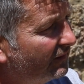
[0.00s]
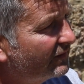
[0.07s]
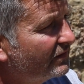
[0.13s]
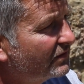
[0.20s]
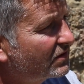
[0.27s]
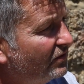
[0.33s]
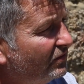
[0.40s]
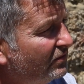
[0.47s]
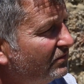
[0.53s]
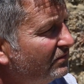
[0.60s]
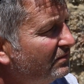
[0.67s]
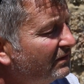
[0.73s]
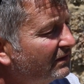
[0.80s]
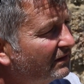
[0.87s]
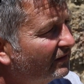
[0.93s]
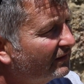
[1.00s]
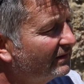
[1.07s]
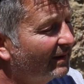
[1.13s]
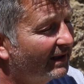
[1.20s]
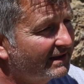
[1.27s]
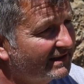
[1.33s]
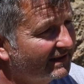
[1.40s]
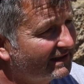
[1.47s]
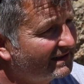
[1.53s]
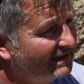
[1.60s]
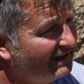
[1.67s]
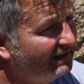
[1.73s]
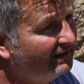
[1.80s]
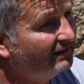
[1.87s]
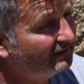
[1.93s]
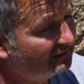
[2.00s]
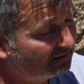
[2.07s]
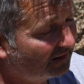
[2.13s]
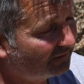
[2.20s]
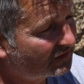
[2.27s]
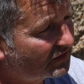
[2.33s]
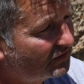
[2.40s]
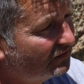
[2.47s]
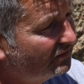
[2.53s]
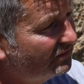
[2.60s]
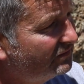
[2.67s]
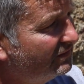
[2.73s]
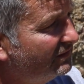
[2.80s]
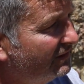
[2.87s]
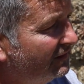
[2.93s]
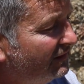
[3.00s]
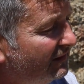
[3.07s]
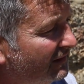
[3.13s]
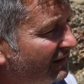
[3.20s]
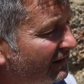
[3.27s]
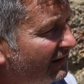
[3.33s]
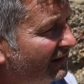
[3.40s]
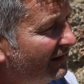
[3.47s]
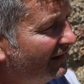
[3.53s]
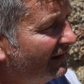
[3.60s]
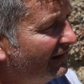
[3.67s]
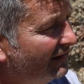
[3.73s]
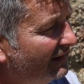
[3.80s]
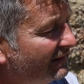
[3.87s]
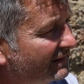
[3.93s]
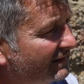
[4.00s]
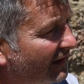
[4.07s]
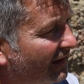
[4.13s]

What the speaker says: went through school, got to about 16, left school, and